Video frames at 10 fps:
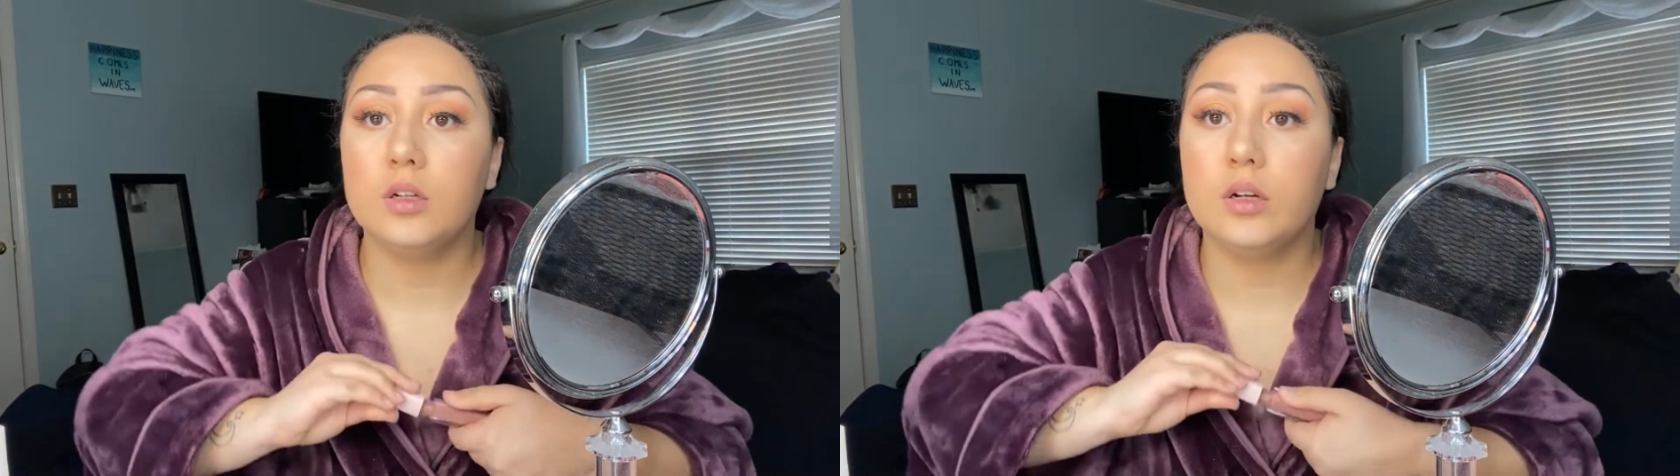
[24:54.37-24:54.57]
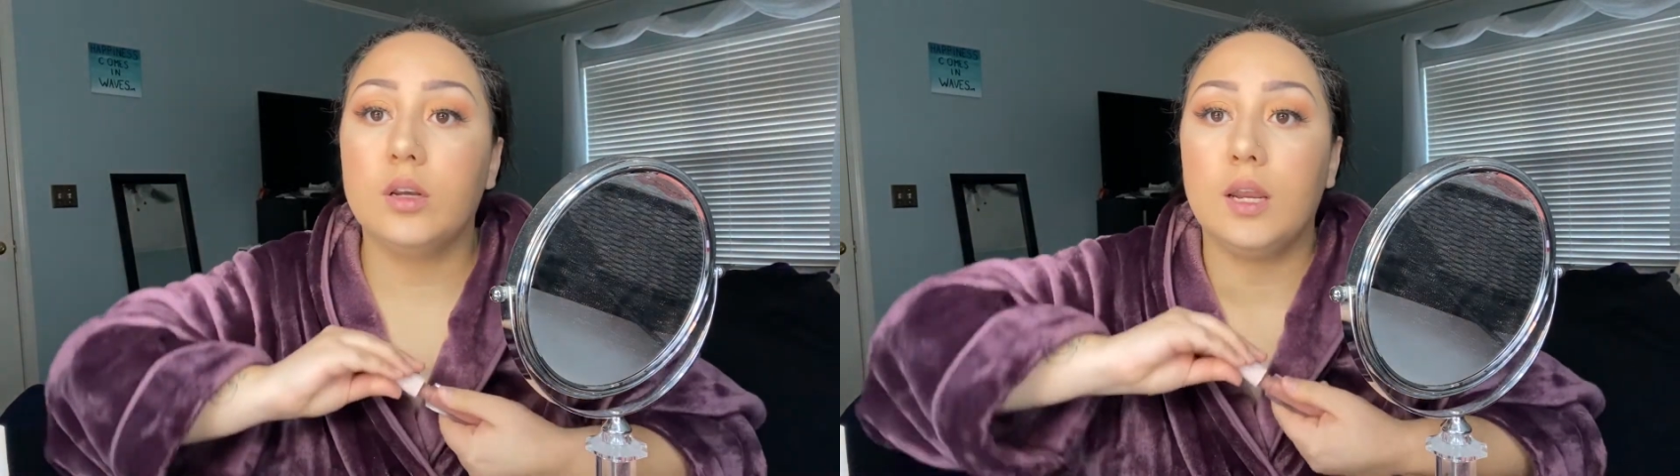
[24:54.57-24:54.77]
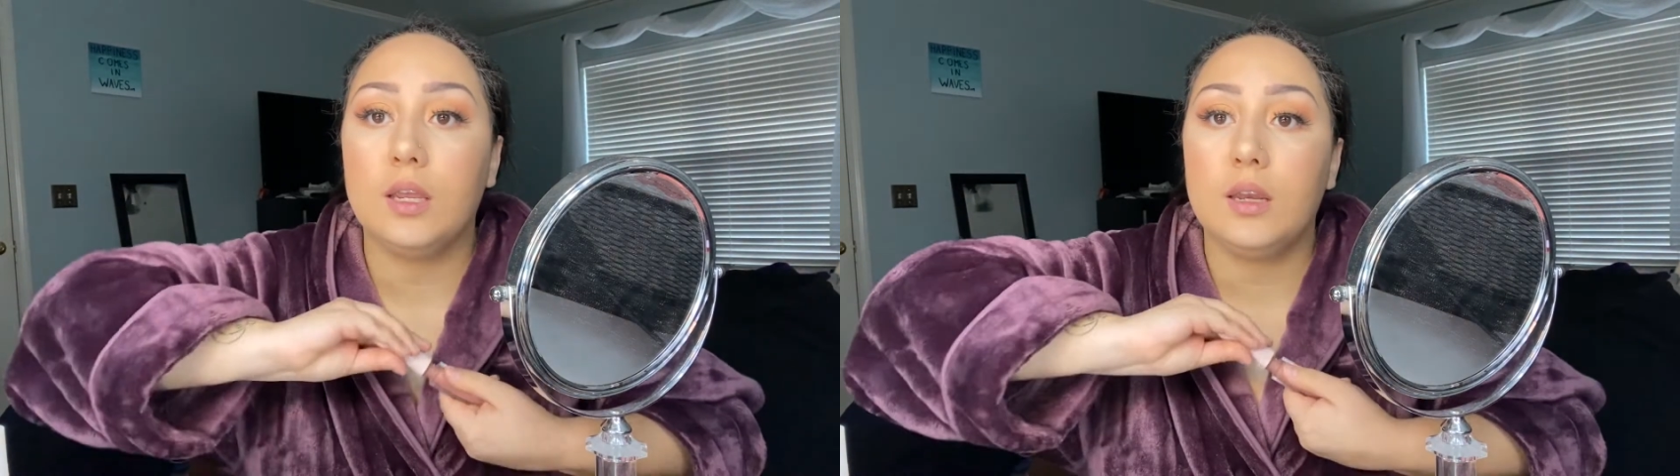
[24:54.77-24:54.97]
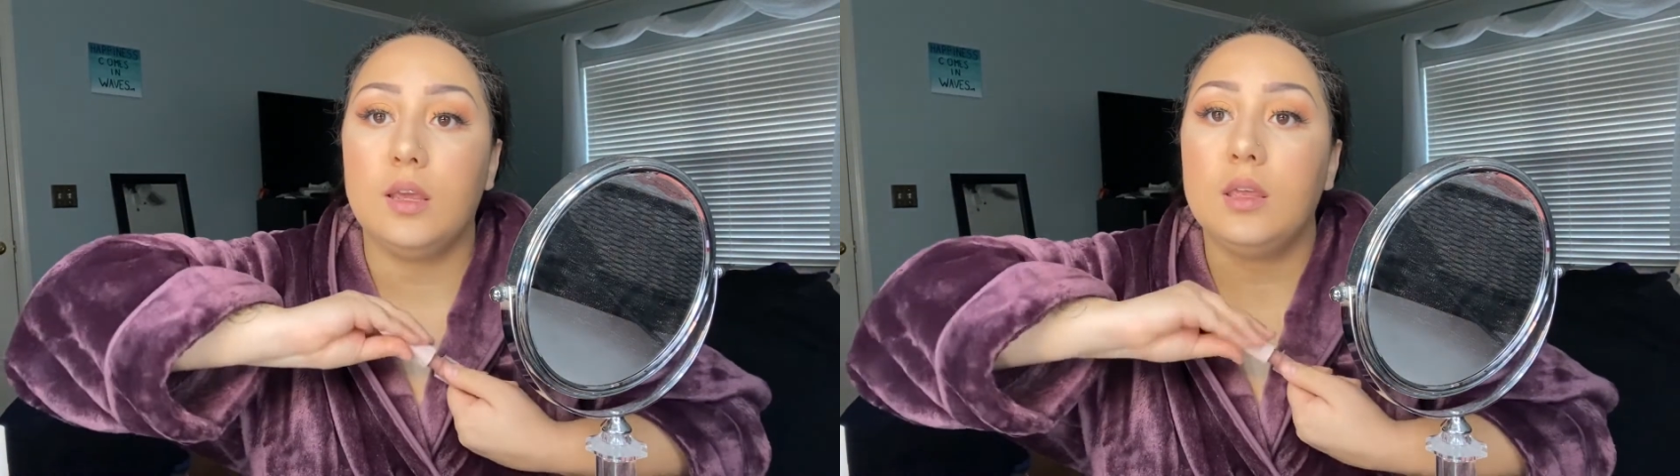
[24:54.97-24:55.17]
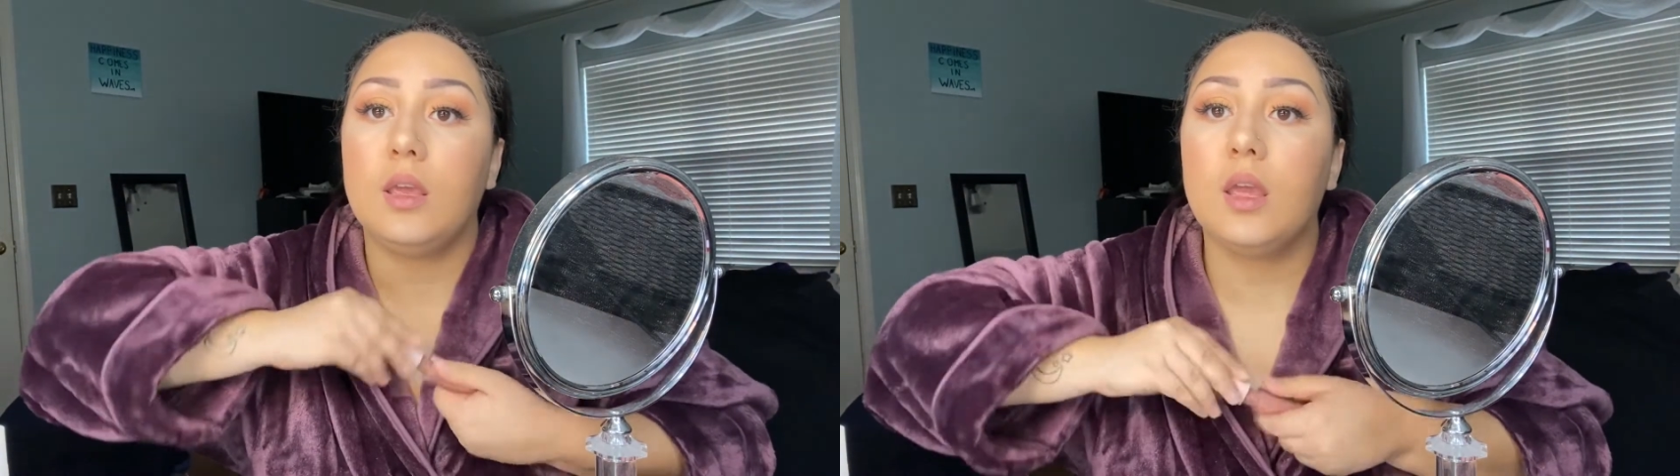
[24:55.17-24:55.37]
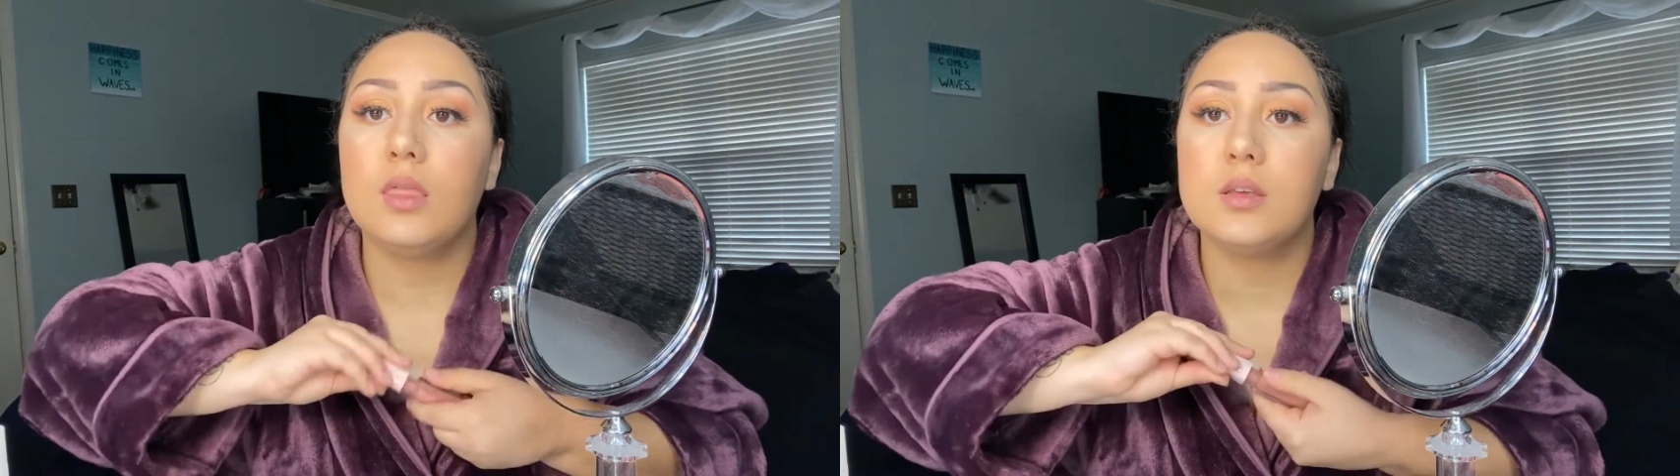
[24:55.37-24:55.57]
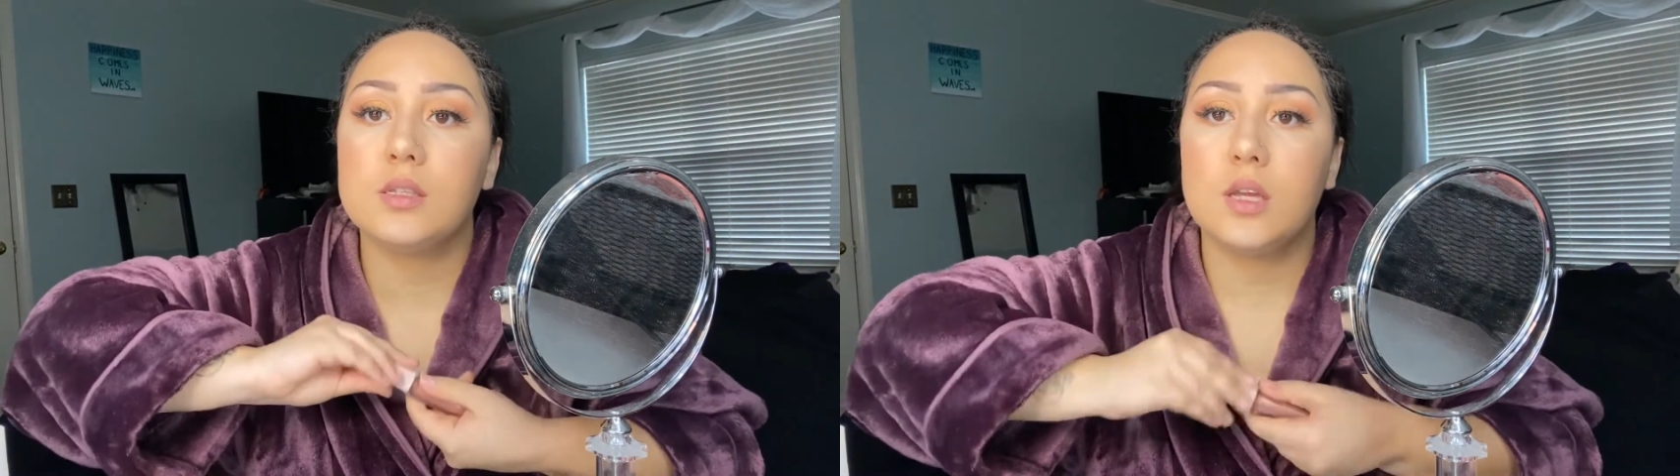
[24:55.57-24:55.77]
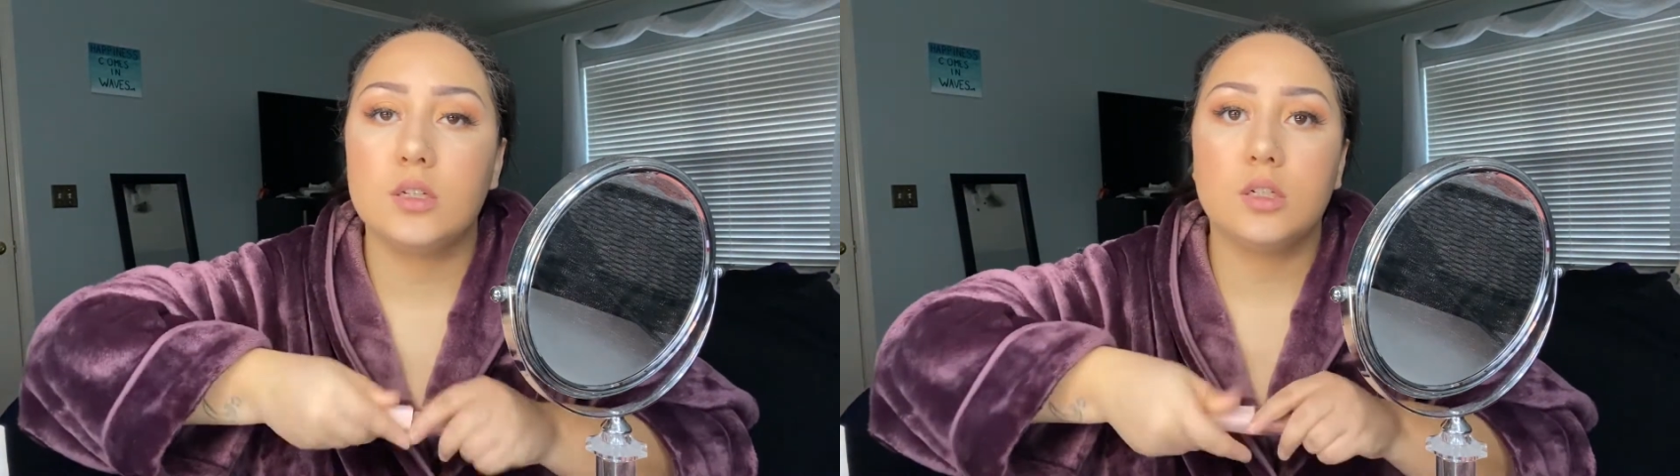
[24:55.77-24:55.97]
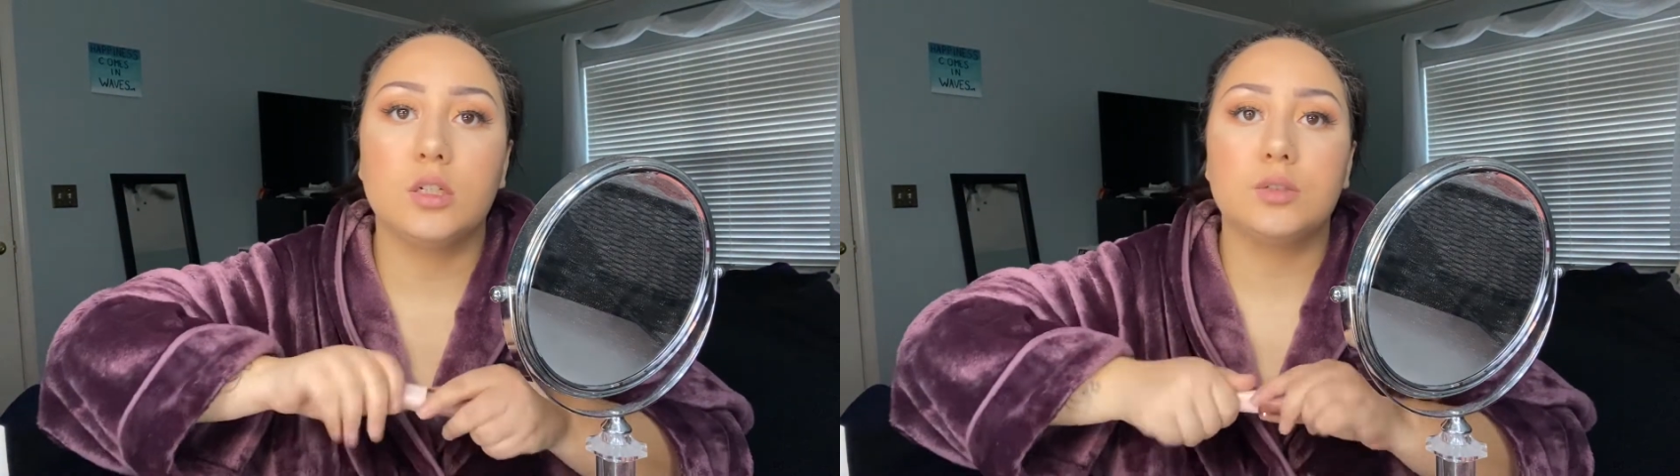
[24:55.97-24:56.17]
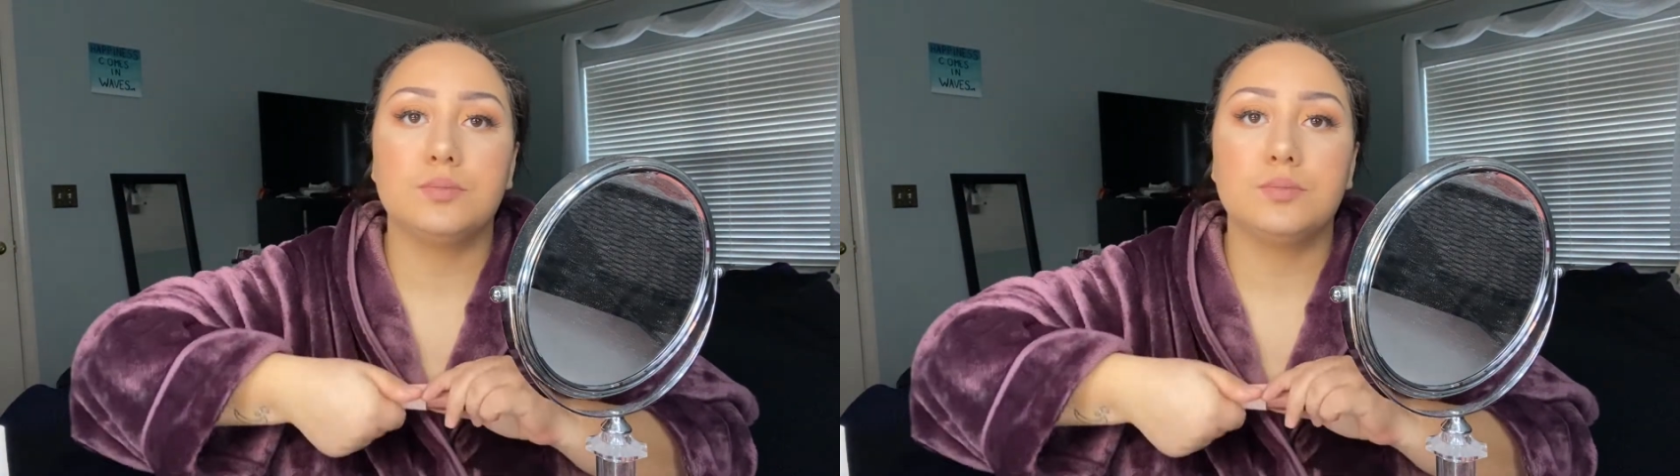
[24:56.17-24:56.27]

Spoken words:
Nakey Nakey, in the center.